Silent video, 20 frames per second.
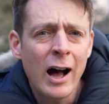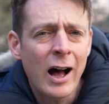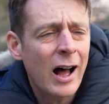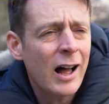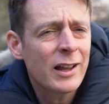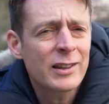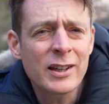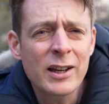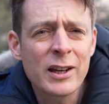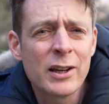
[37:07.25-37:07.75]
I'll
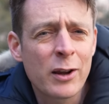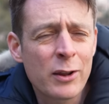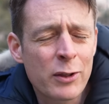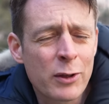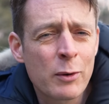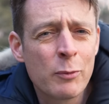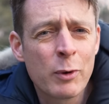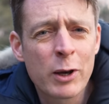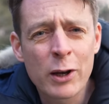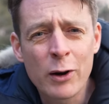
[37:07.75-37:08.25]
tell you another
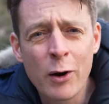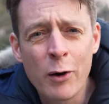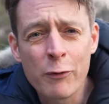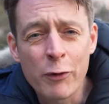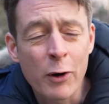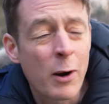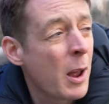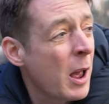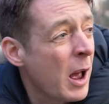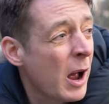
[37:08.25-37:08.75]
thing we could hope
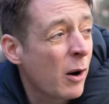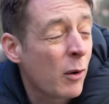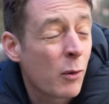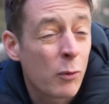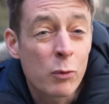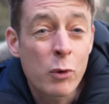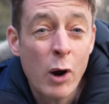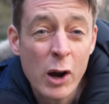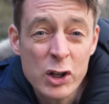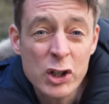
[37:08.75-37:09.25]
for.
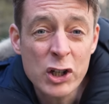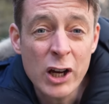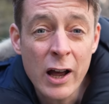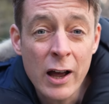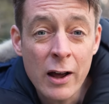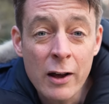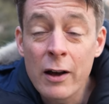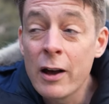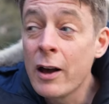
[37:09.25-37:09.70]
Russia